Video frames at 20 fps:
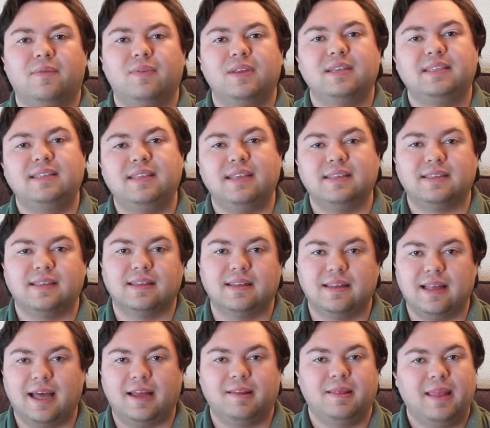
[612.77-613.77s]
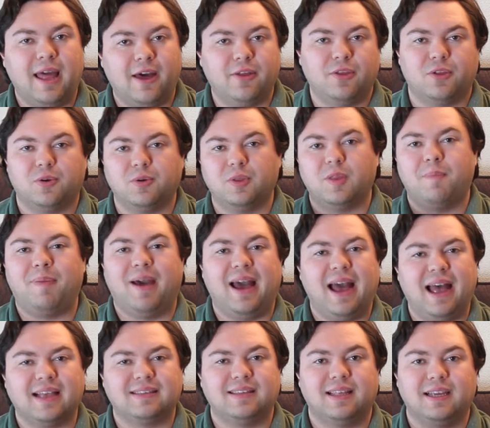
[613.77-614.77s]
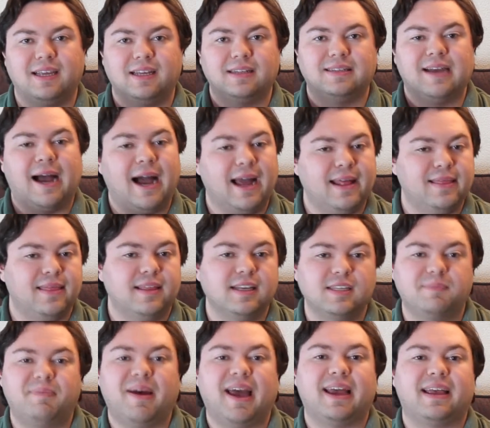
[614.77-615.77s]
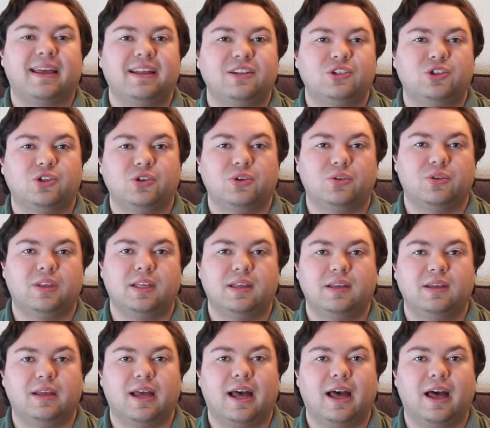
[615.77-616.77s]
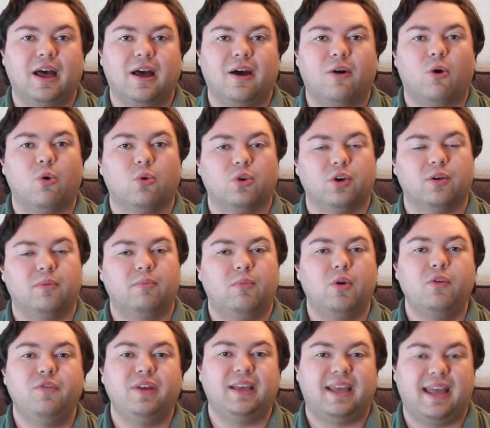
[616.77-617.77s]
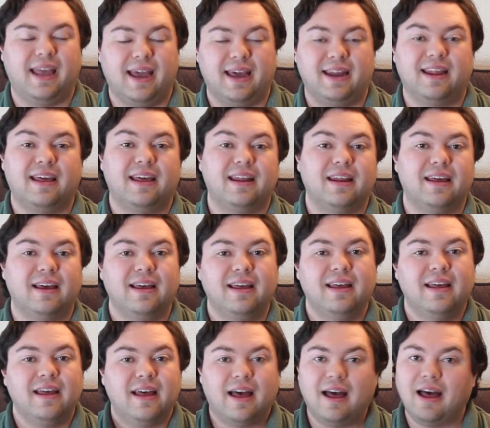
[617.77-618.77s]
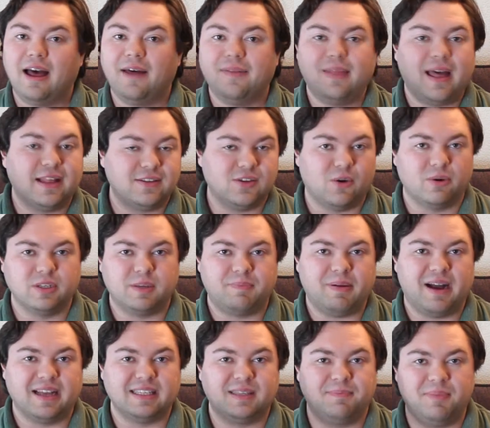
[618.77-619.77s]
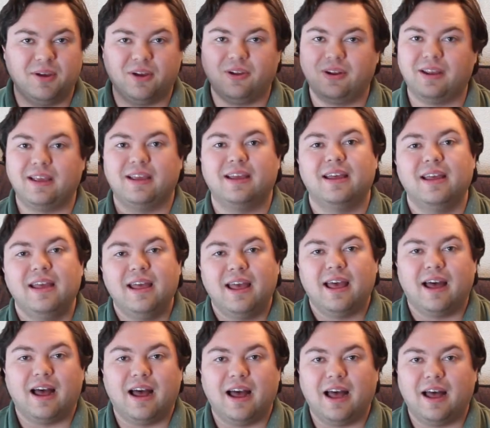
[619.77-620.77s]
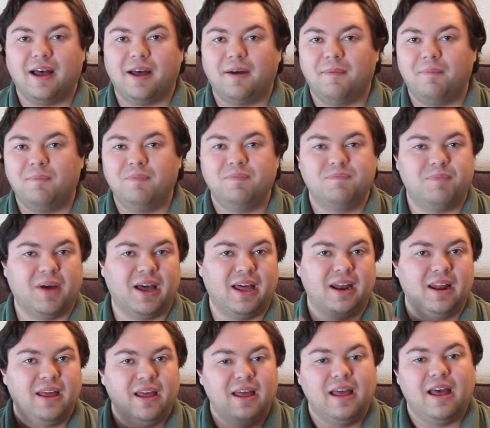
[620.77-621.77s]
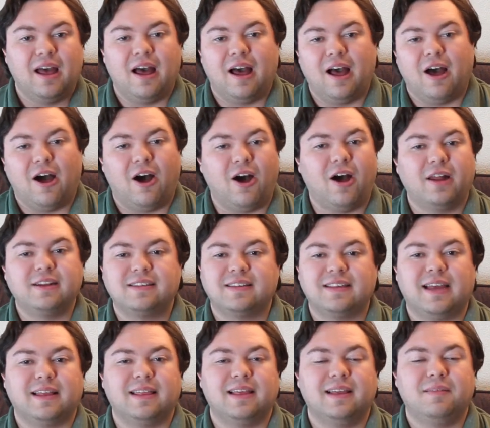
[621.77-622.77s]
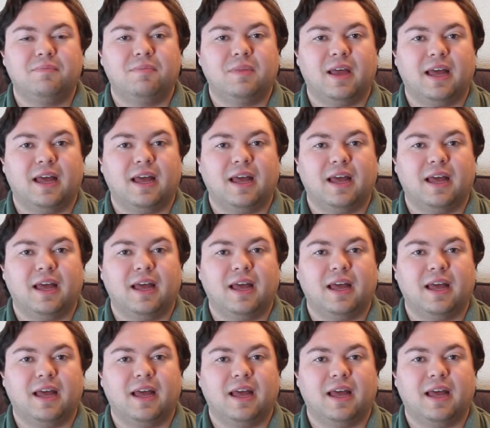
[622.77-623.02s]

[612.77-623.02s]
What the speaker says: season, that now that they're in the past, they can tie things back into the older movie canon. That's always a possibility. But honestly, I think